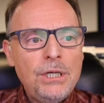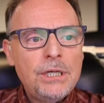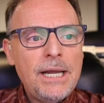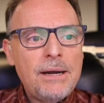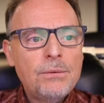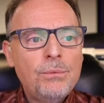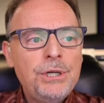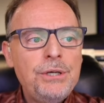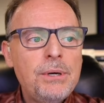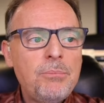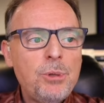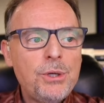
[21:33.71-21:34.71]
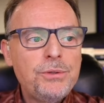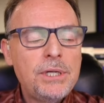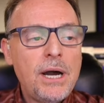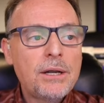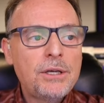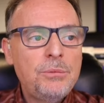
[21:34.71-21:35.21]
Now, when you upload
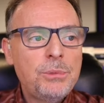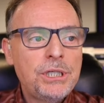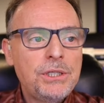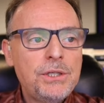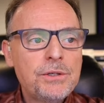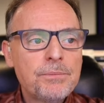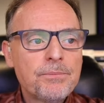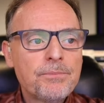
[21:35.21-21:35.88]
documents,